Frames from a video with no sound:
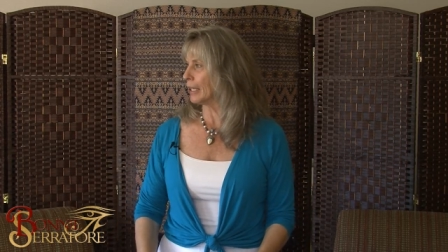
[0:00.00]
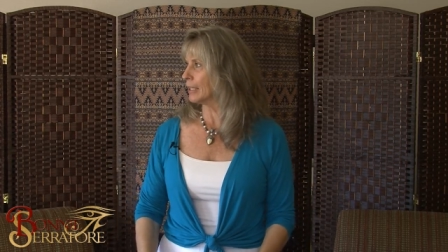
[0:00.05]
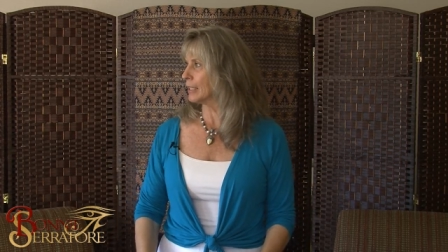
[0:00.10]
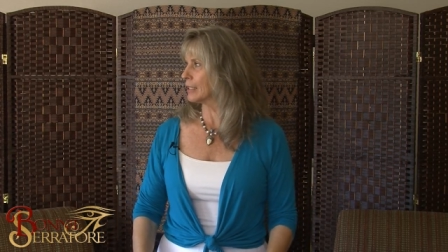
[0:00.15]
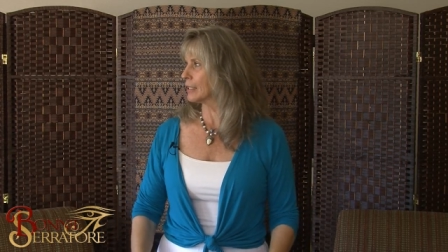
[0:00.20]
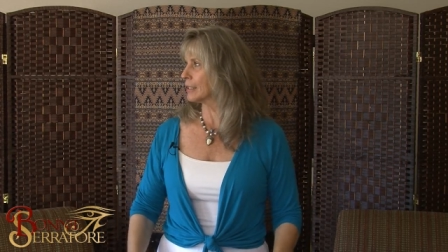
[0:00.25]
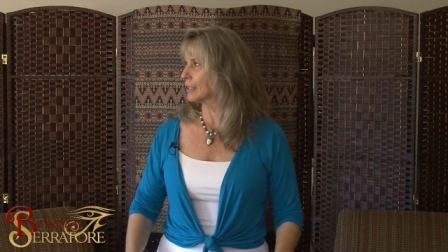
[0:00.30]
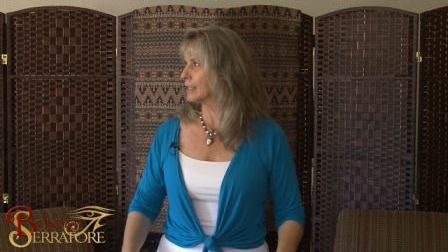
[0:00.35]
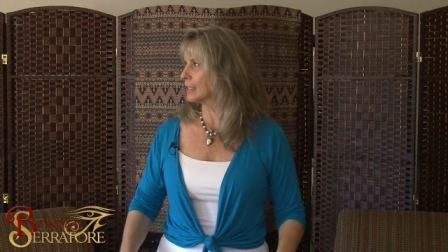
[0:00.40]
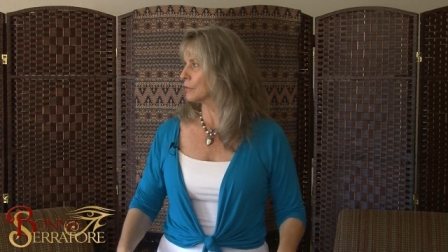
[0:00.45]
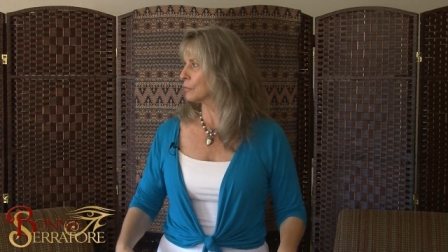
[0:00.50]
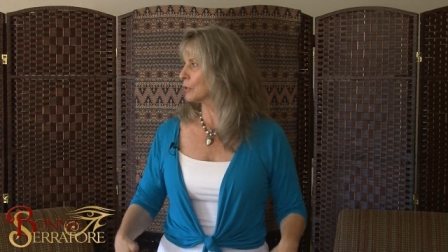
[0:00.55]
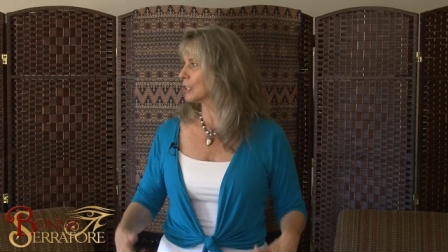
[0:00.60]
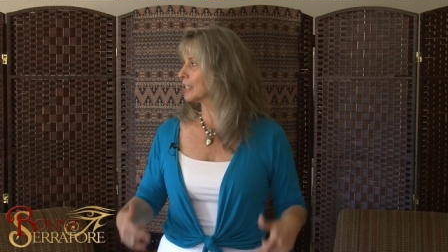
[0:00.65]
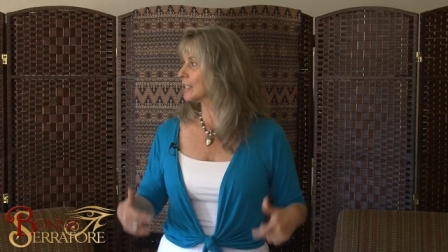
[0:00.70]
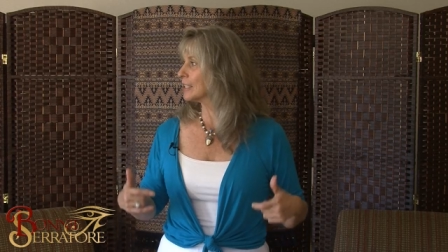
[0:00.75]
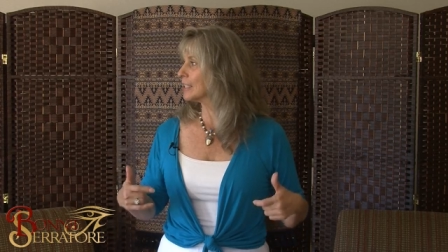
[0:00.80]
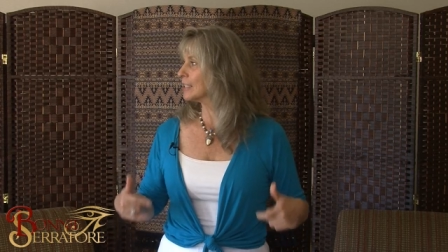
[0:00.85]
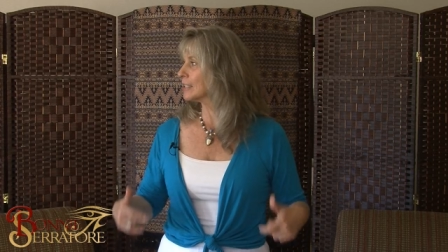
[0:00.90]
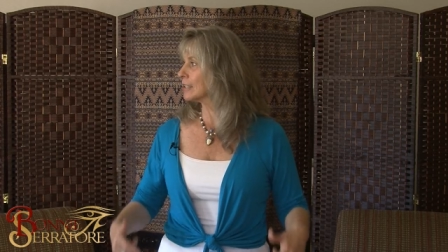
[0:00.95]
is these
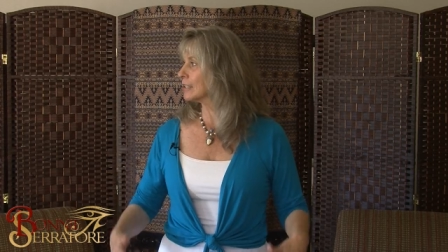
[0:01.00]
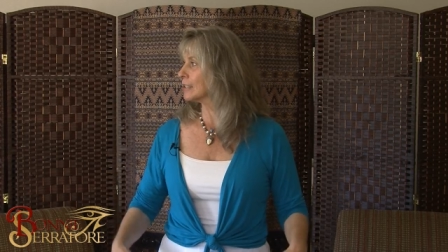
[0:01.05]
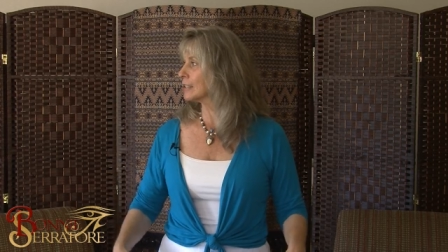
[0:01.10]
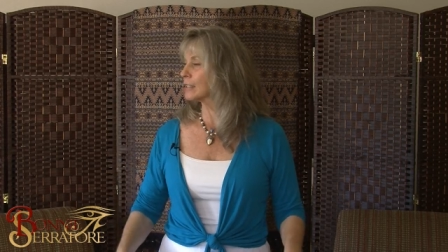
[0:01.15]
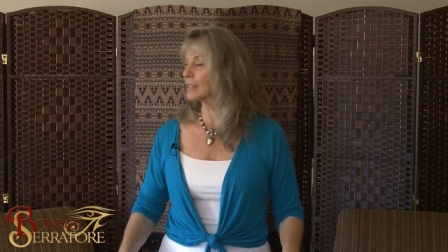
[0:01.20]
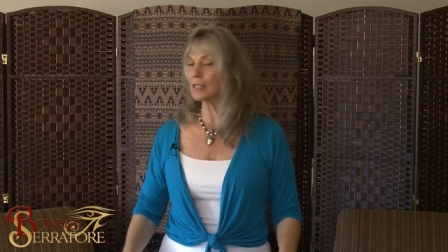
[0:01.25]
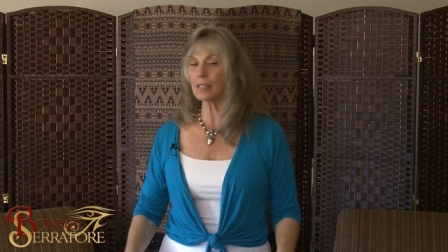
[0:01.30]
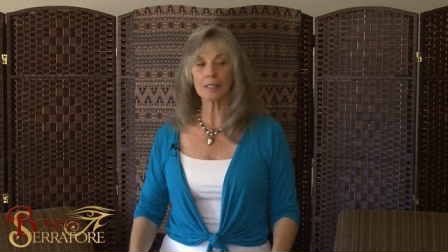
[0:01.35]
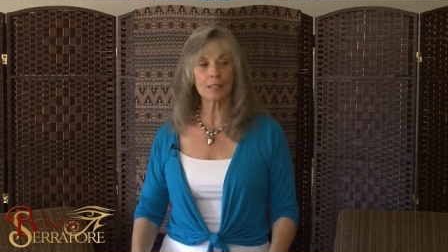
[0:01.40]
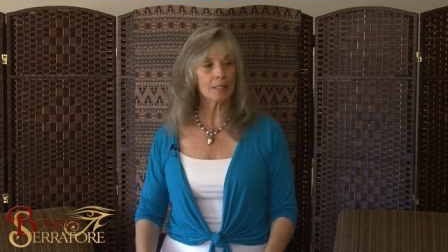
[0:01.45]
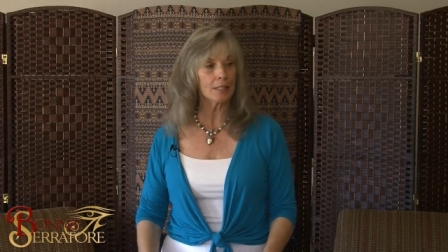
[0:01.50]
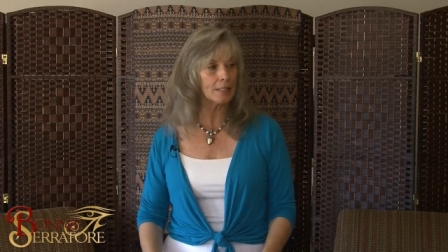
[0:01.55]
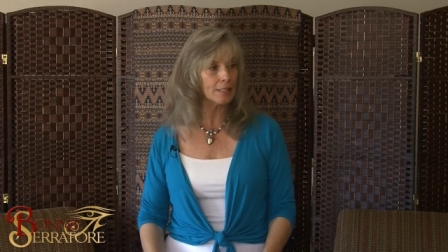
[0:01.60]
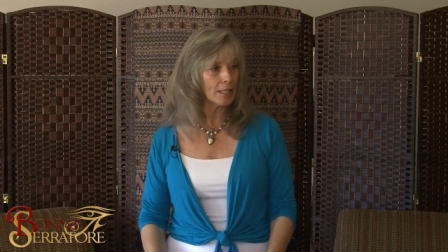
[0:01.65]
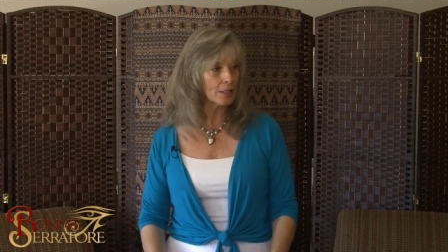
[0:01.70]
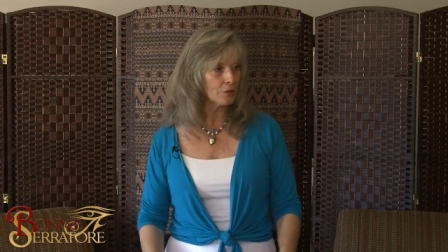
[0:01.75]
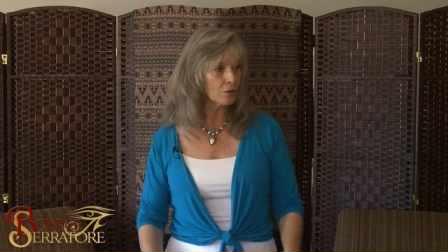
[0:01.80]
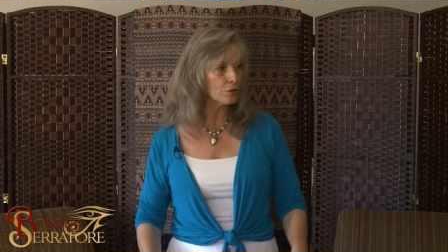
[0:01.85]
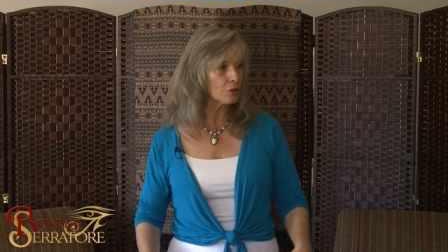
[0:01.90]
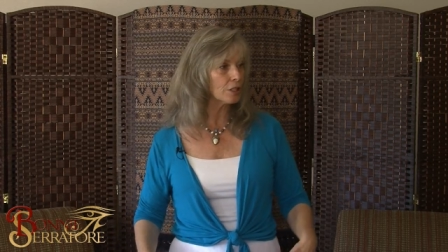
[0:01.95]
resistances, these
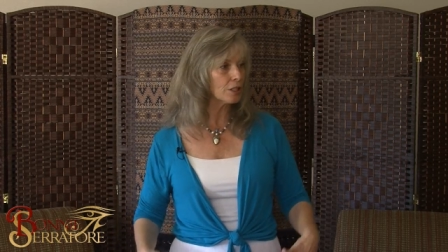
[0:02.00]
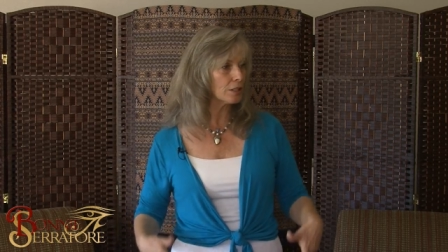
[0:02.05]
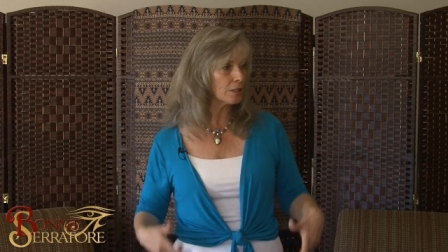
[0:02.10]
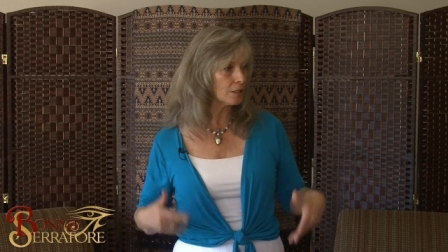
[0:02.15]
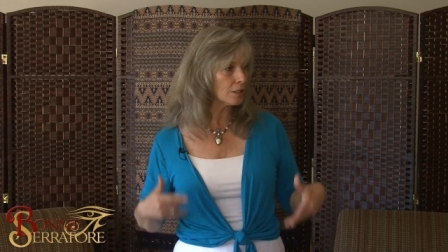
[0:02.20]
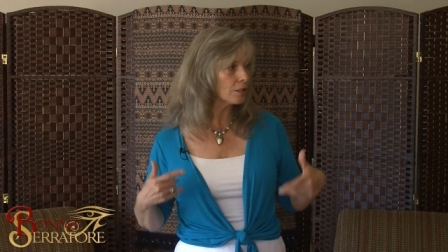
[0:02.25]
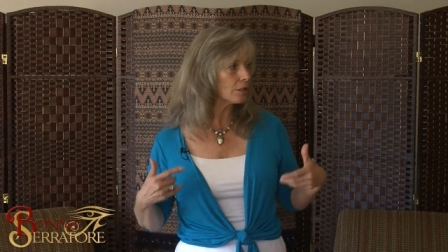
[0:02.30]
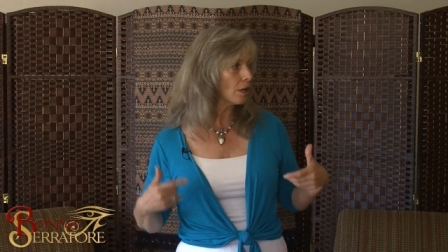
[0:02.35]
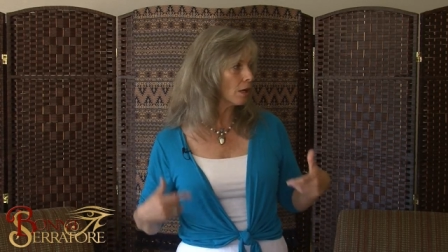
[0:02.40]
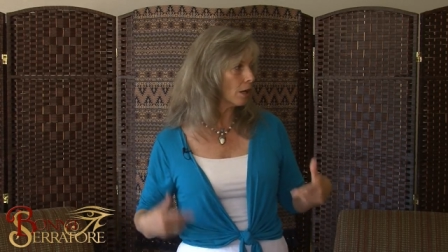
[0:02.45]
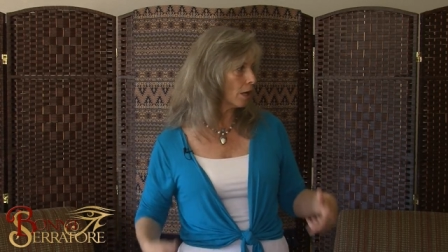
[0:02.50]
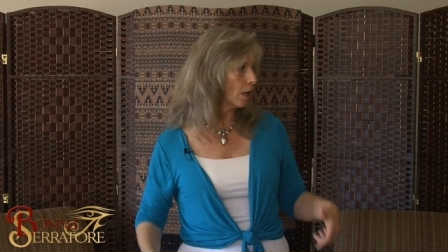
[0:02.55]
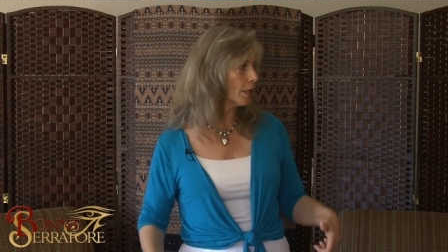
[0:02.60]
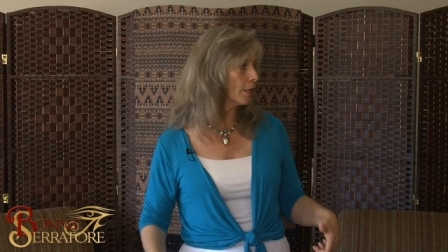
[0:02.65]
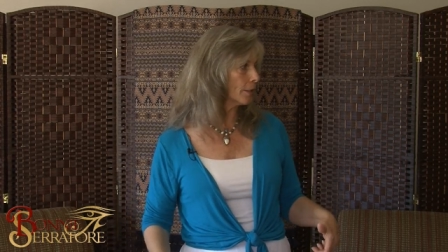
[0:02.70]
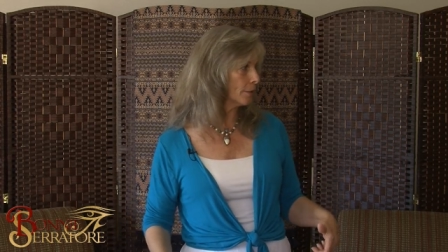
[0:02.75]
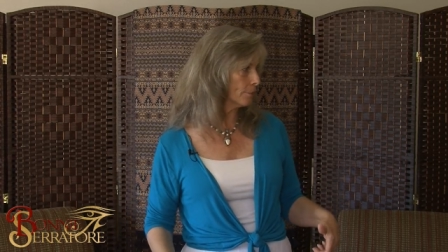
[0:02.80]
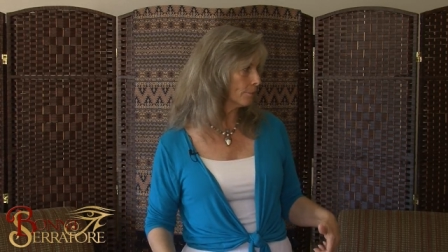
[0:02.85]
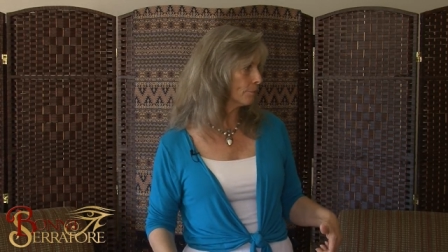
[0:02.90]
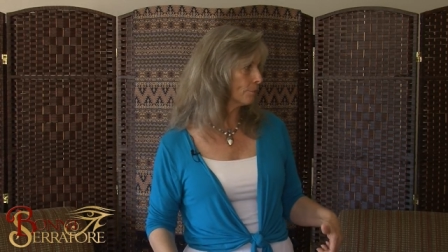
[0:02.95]
energies
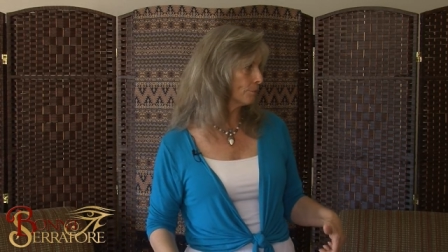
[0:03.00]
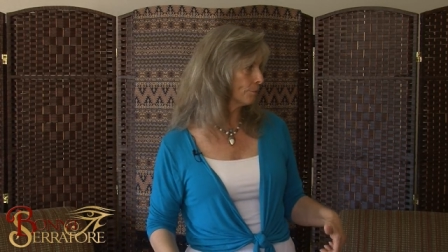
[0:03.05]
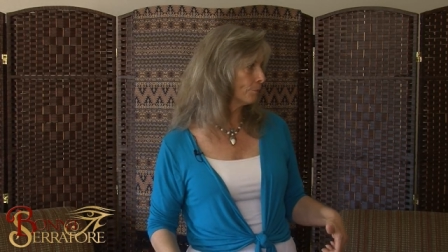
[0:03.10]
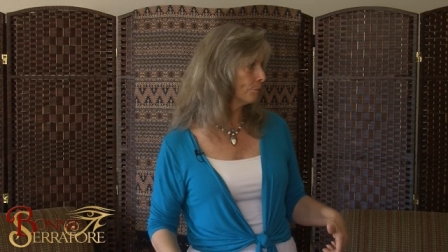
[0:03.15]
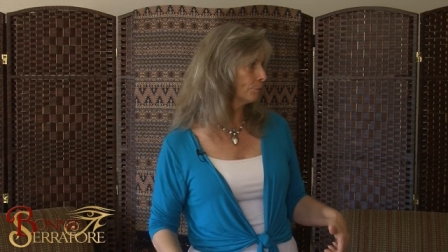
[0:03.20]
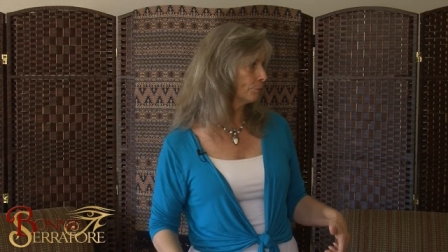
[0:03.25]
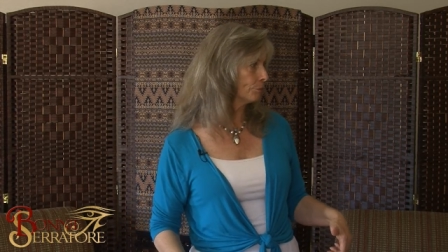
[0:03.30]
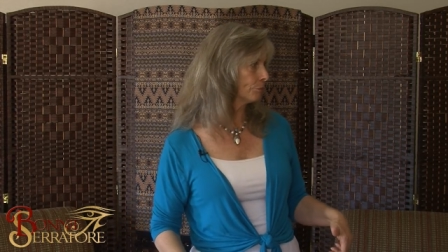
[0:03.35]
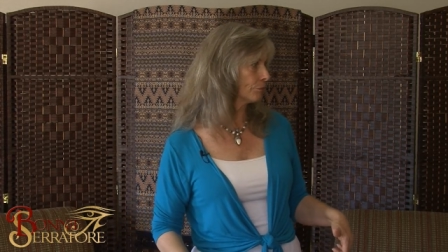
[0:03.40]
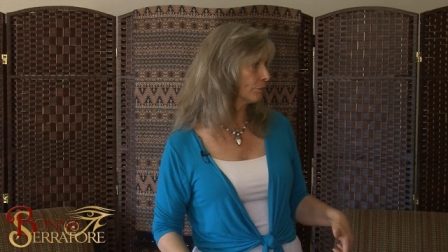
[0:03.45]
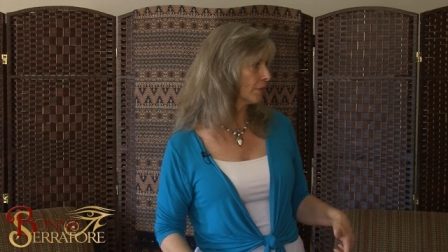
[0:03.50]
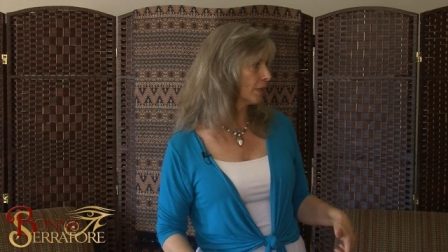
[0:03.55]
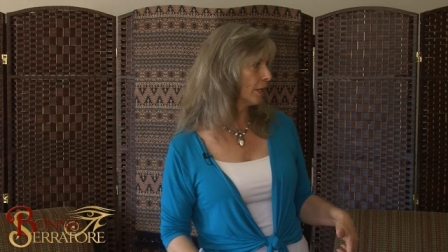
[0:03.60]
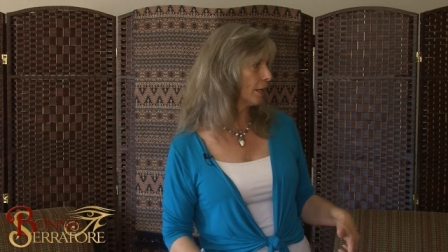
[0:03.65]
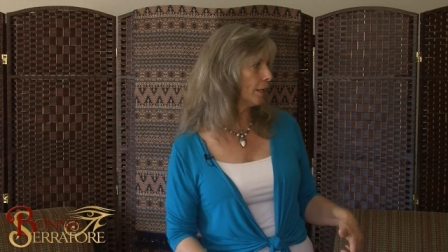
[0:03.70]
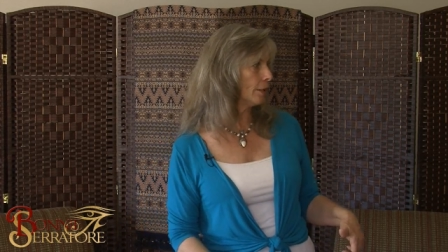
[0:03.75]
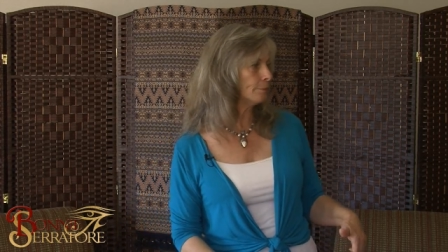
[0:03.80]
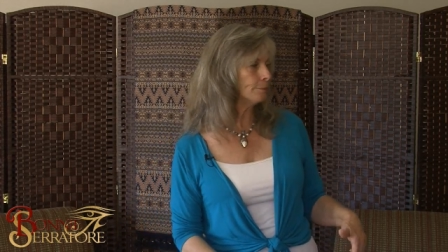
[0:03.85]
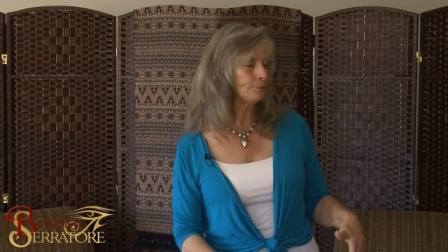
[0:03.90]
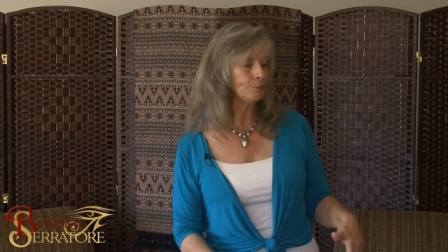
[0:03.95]
inside.
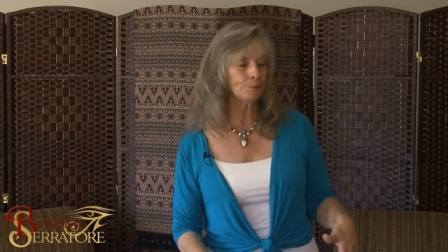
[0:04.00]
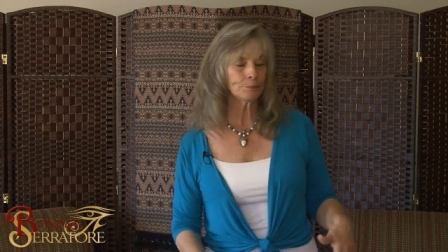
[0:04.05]
Okay?